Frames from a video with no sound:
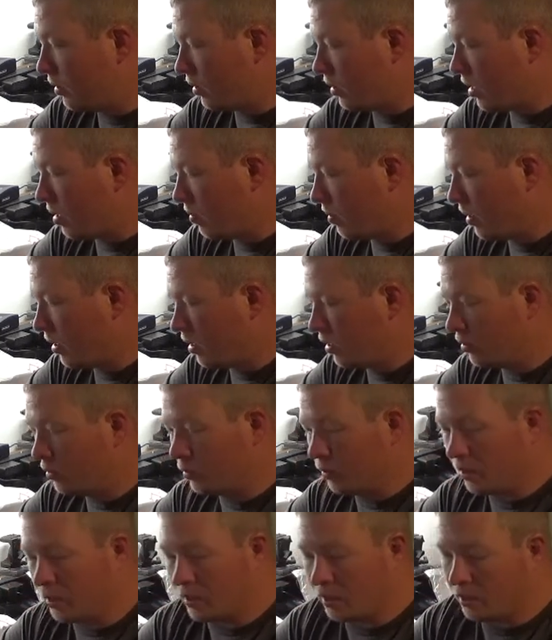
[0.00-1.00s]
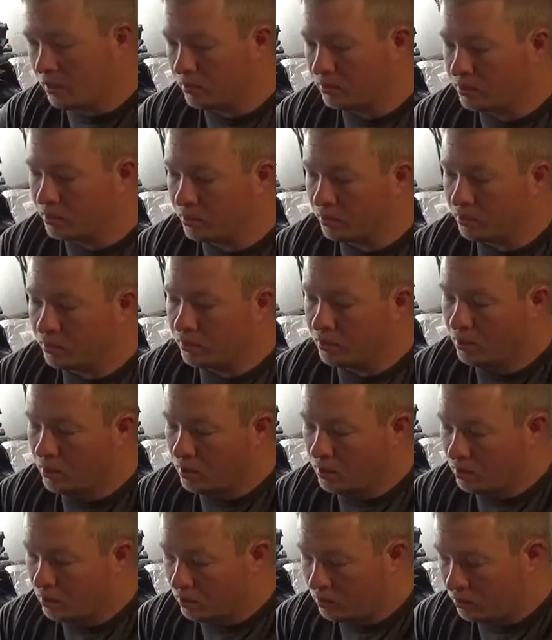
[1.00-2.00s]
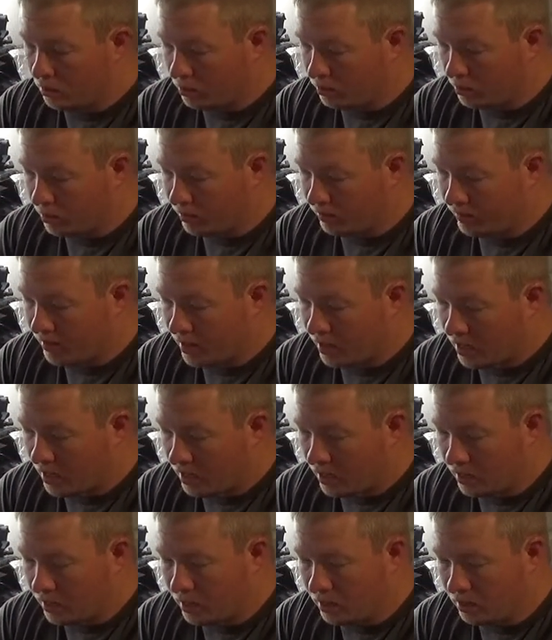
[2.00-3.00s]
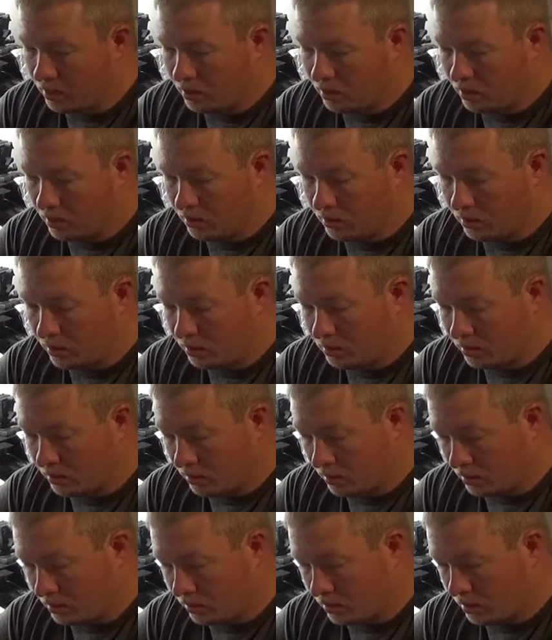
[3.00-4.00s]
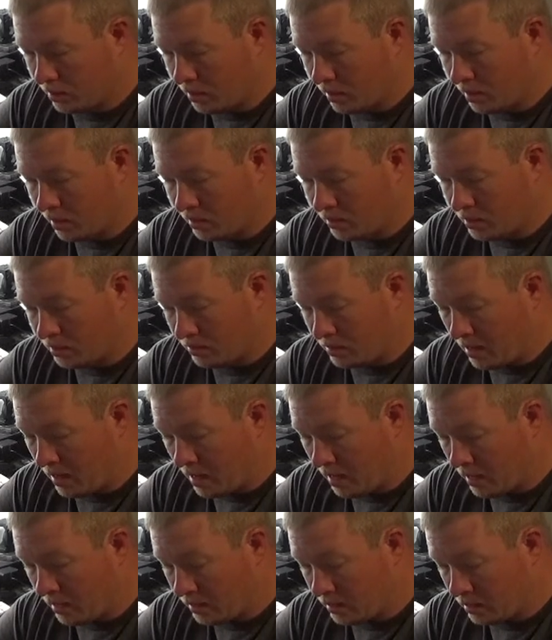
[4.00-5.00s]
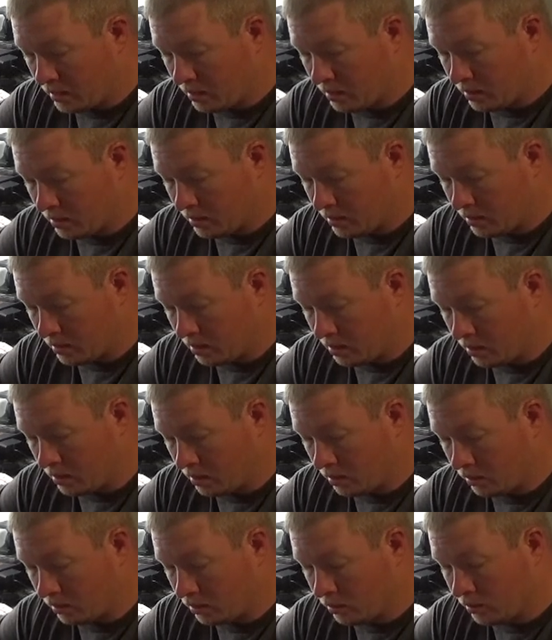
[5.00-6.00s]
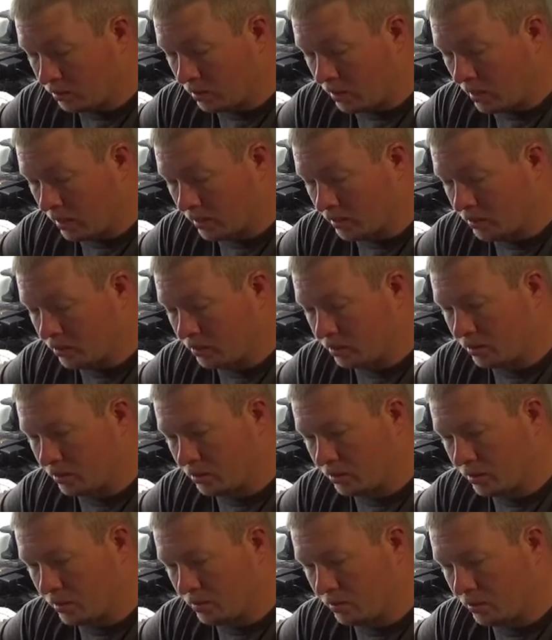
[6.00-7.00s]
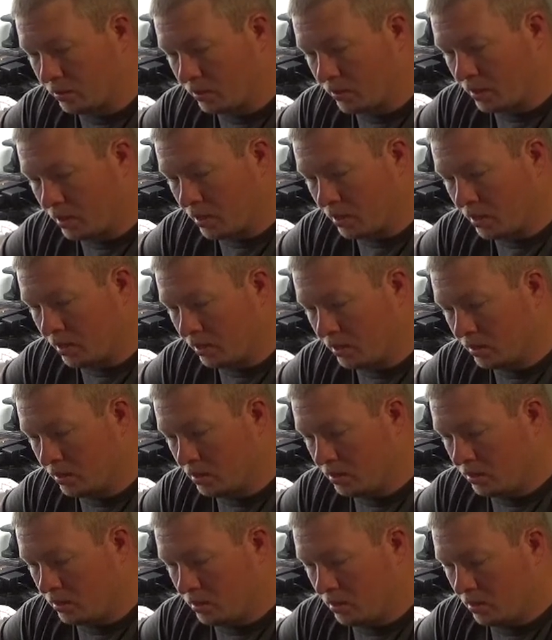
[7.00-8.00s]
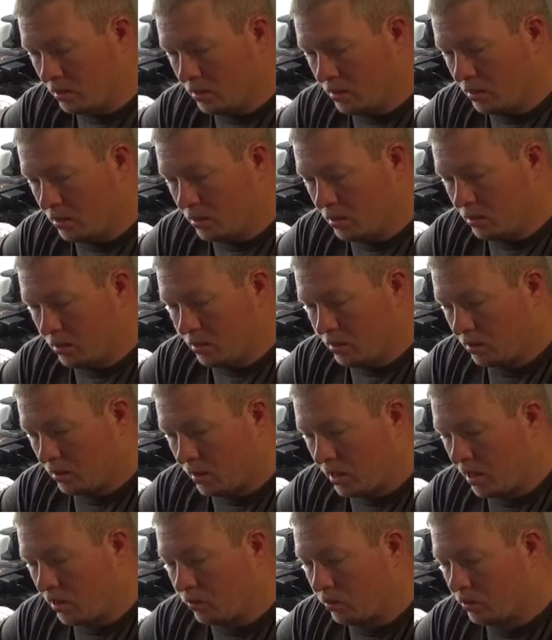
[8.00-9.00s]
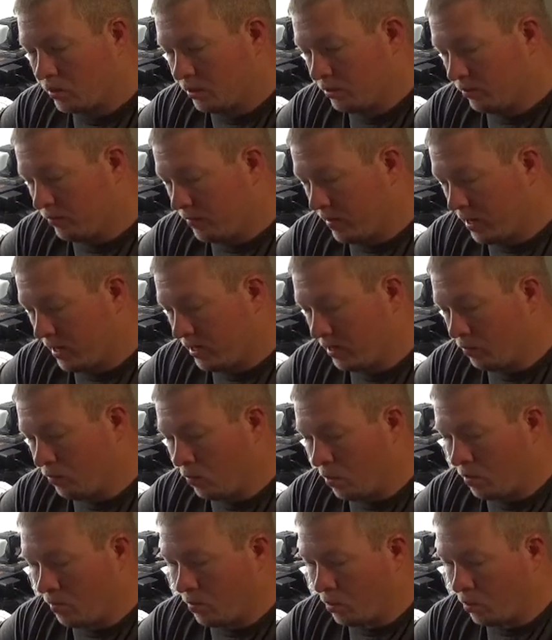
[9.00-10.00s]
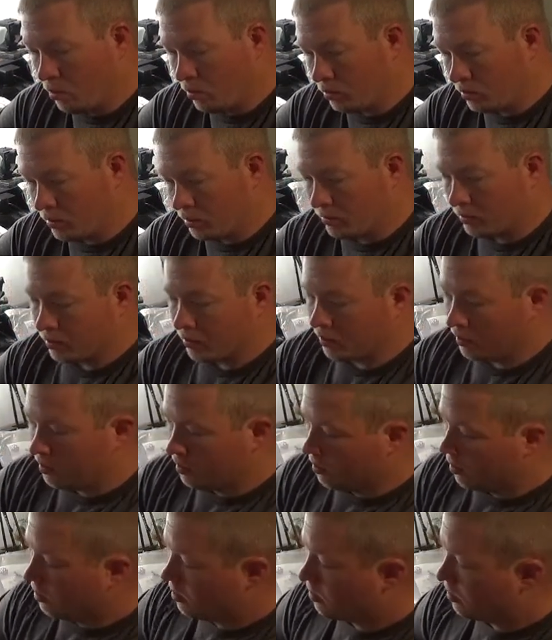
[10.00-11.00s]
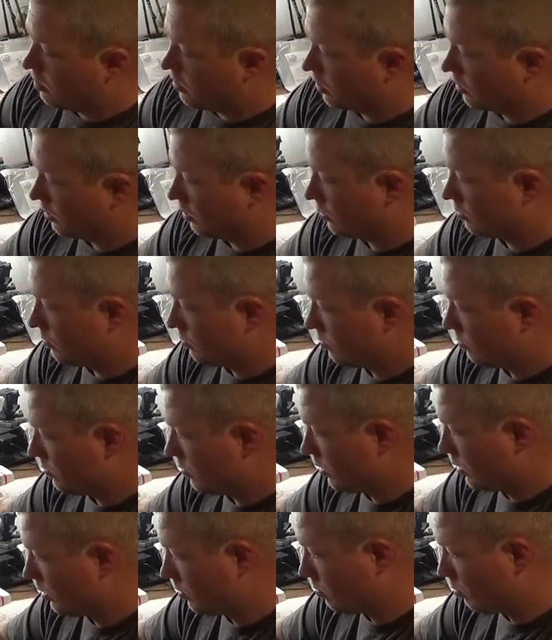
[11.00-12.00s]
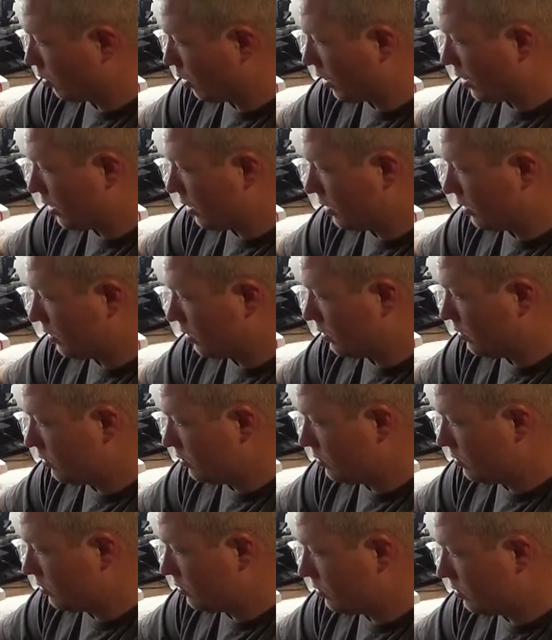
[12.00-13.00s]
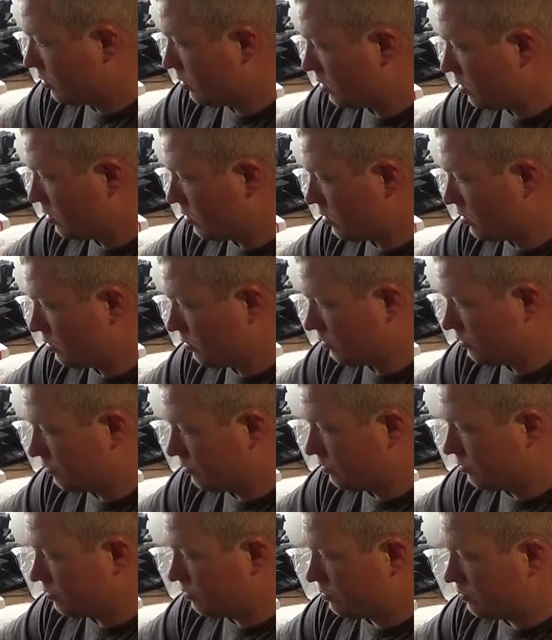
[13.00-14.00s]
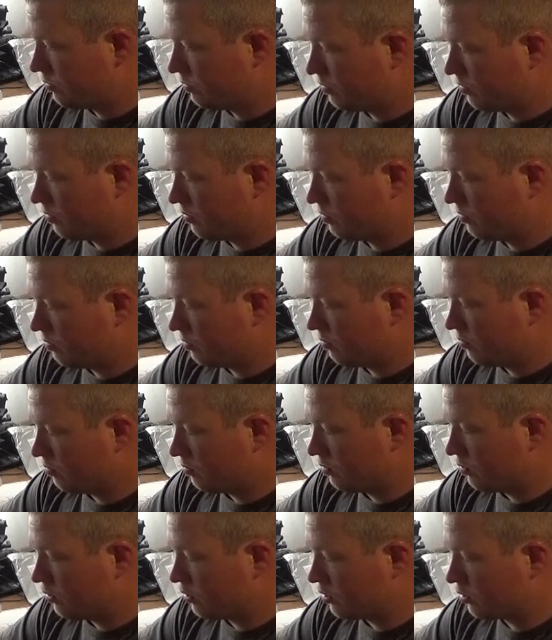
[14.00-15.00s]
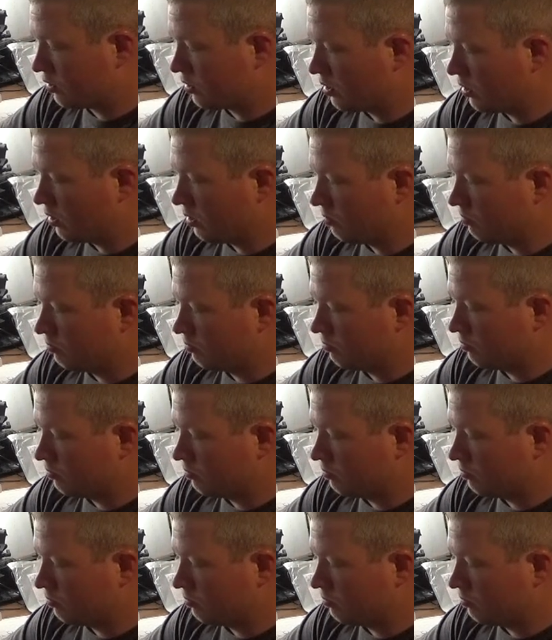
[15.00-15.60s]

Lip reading: I'll be hunting with him. So what we've got here, this is the Instabite. Looks like just simply a kind of what you'd find at Walmart or something. Their brand of just a